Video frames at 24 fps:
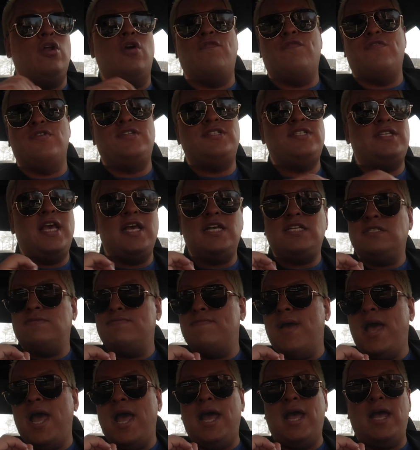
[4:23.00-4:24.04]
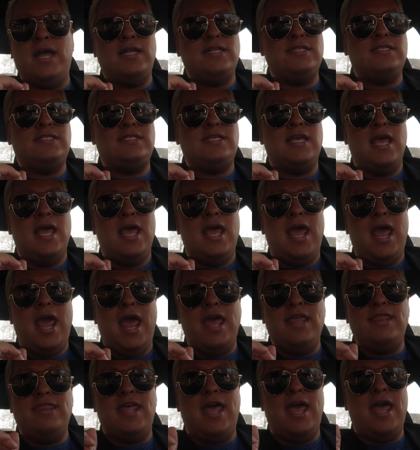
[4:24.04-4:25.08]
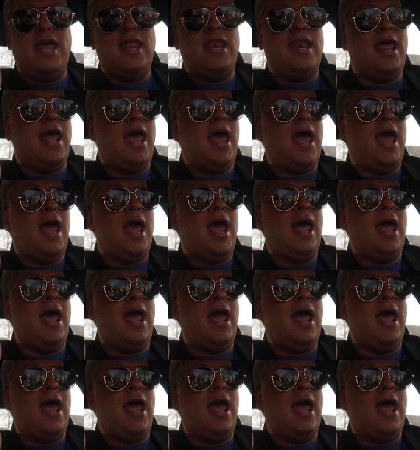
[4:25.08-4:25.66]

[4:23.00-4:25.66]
over six months. And then